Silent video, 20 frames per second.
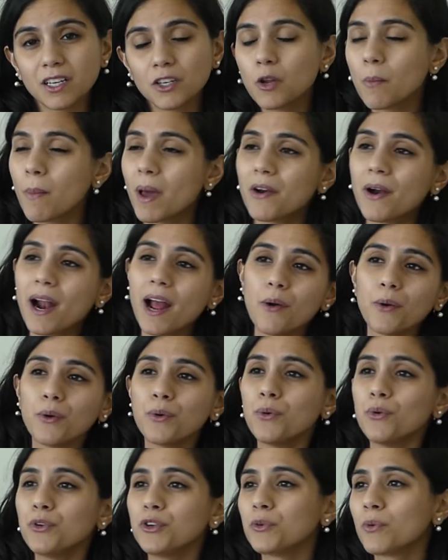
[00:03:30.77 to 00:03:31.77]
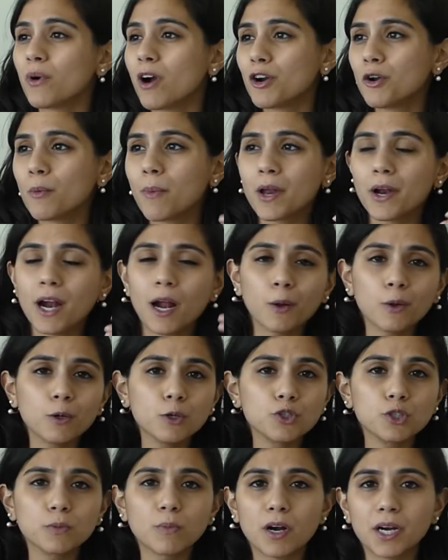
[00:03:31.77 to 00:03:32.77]
no matter how cool you are, no matter how
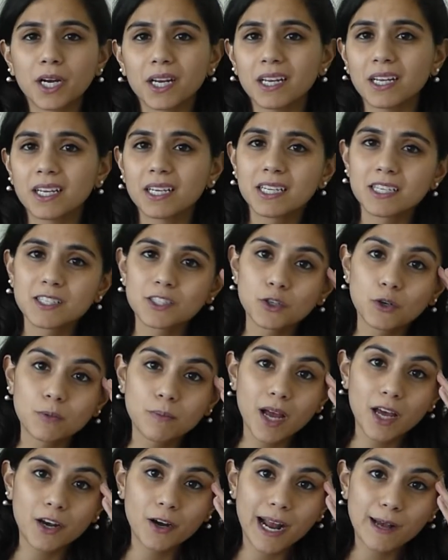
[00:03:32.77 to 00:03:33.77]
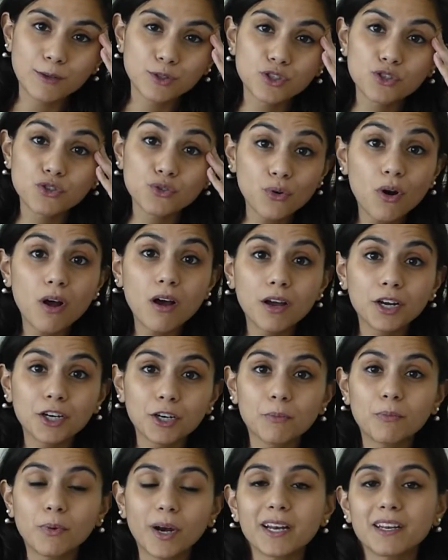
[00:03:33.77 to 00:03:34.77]
good your marketing is, no matter how strong
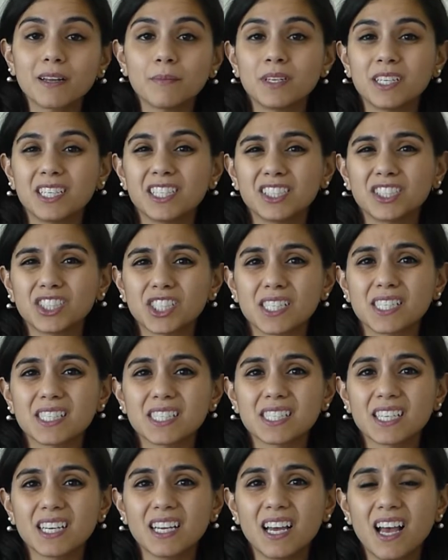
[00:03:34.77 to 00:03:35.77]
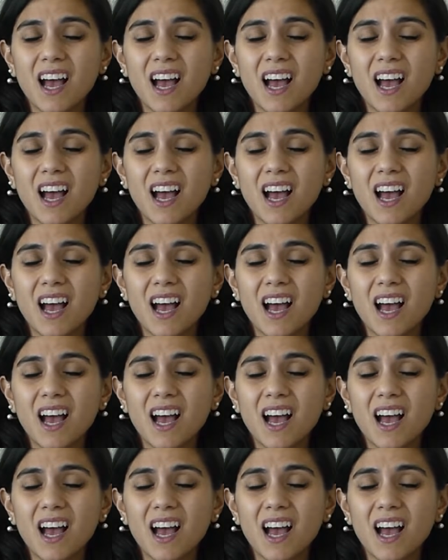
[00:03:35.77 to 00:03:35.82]
your brand image is,